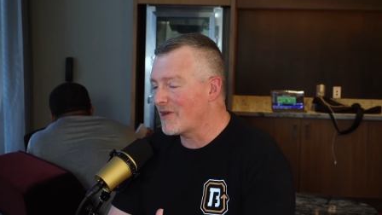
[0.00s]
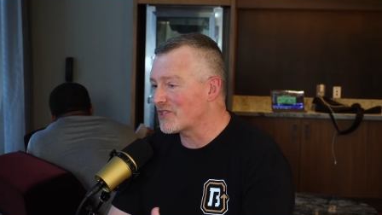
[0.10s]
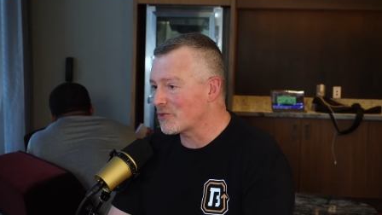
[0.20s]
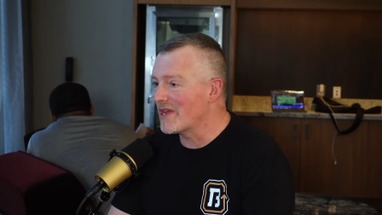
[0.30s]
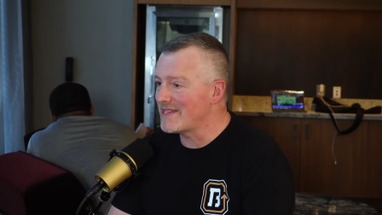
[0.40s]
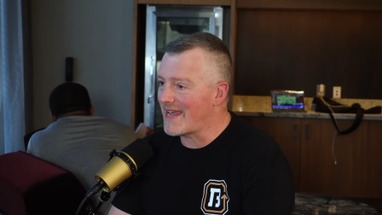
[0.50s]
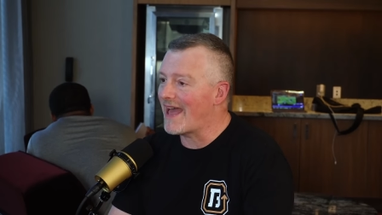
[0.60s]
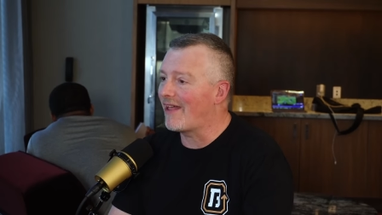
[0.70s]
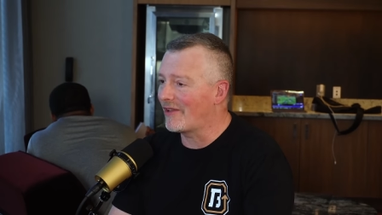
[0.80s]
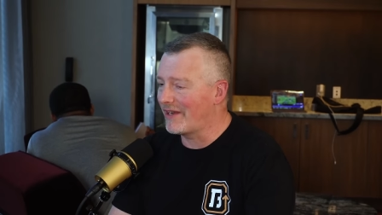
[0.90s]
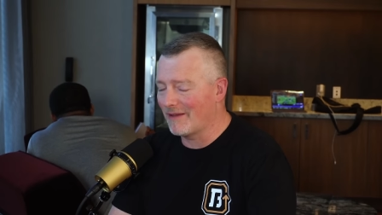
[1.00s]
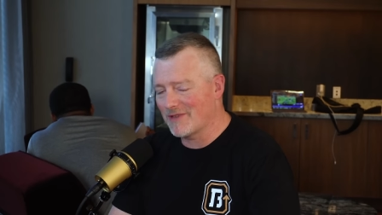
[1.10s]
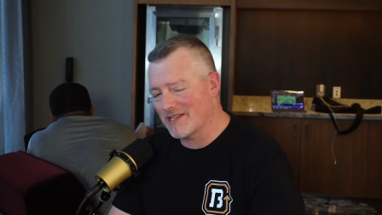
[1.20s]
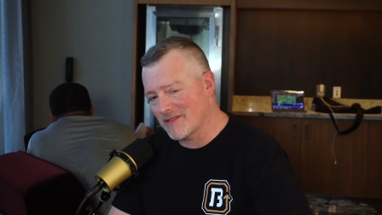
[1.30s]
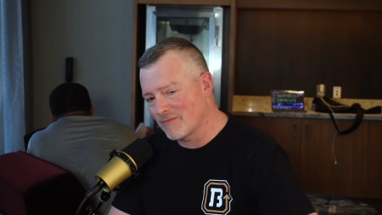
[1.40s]
about your mentality i'm
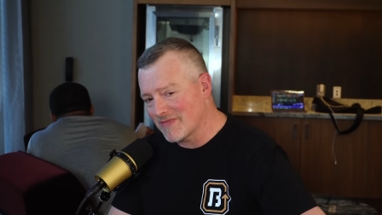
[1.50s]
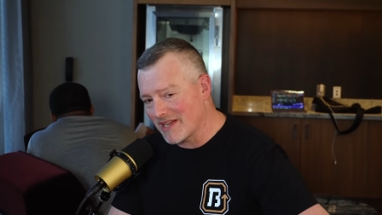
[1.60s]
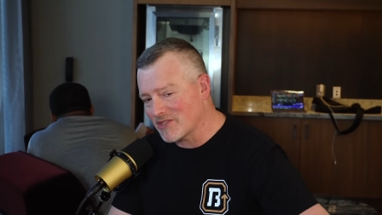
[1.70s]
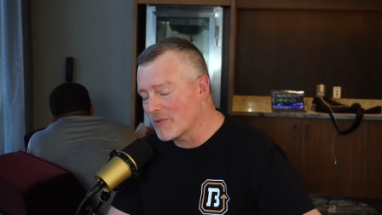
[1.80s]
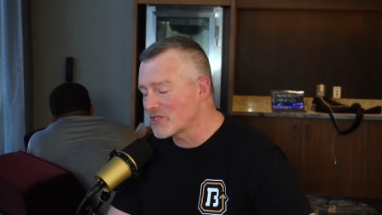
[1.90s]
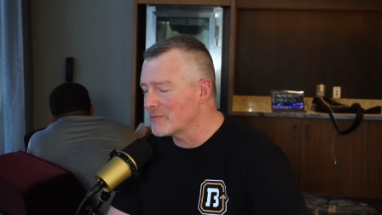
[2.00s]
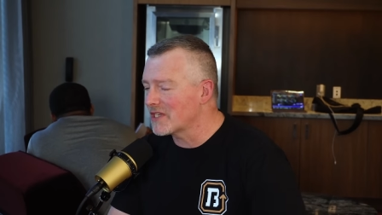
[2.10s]
not not so much the